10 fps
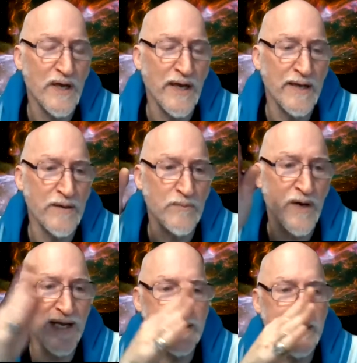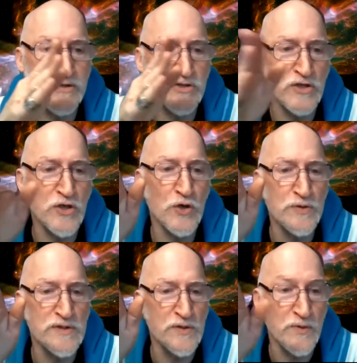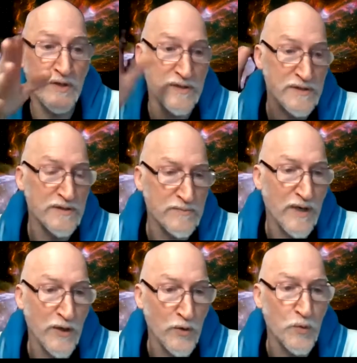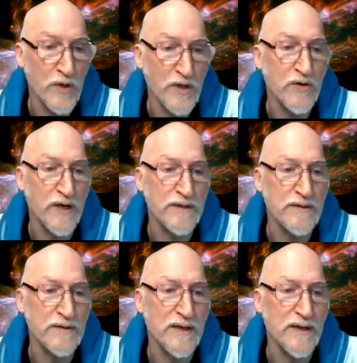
And my attention goes towards my own work, right?